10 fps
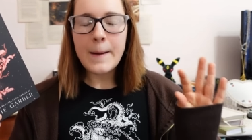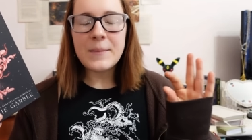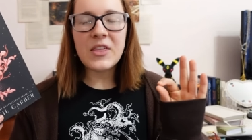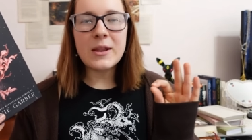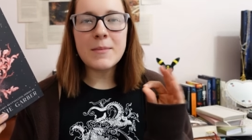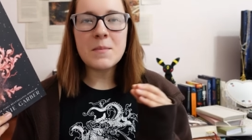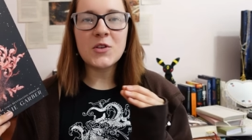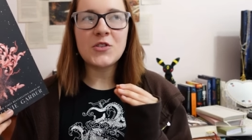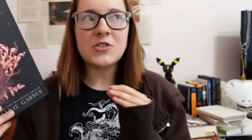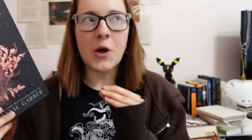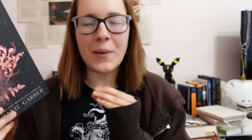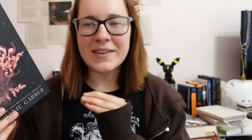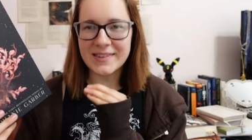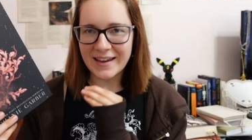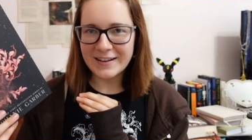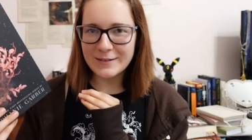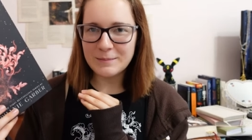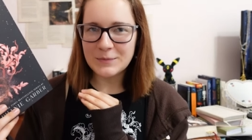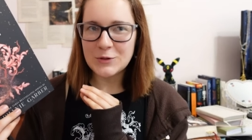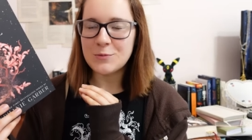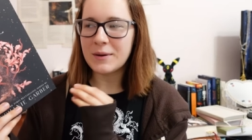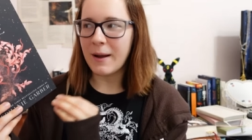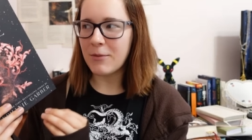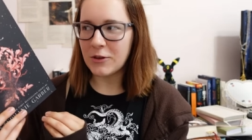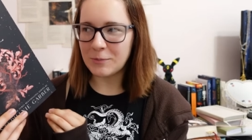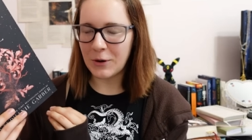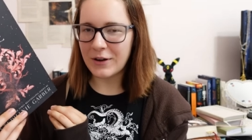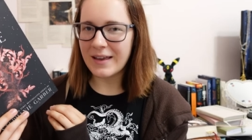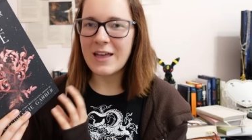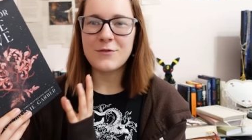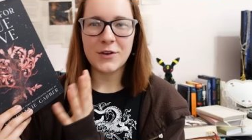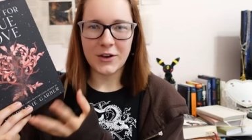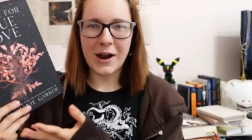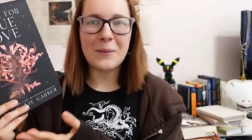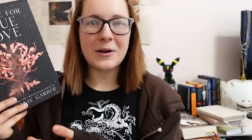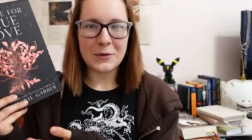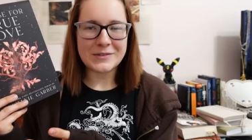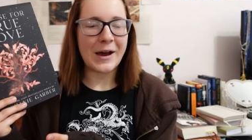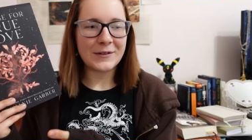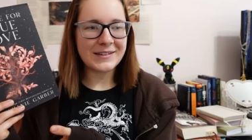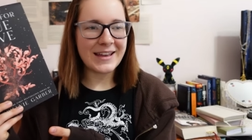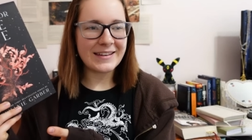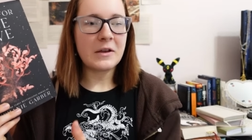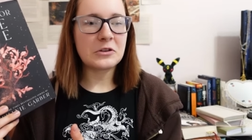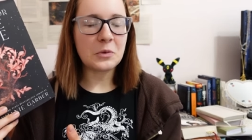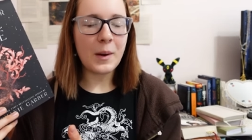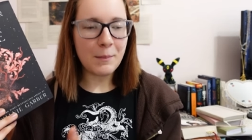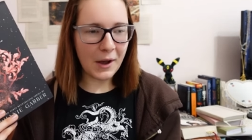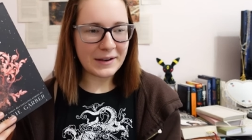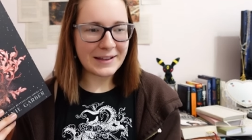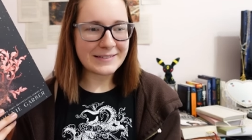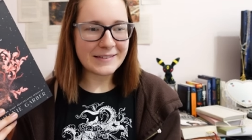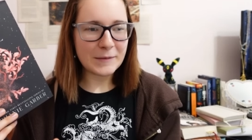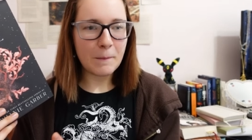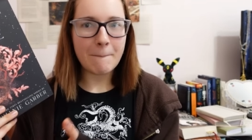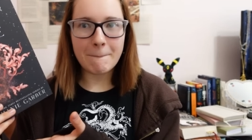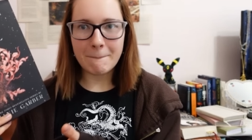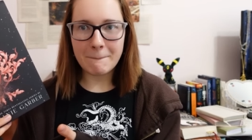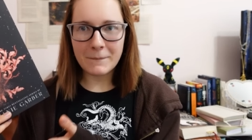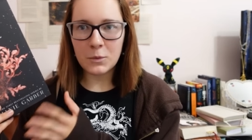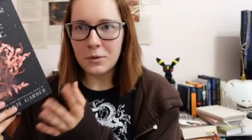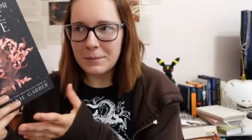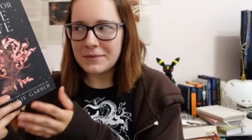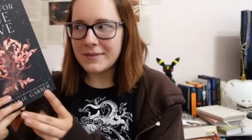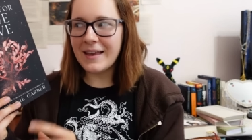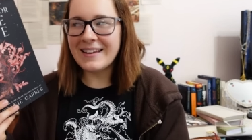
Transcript: But then it made me so excited to pick up this book and figure out what goes down in it. And so I bought it. Whoops.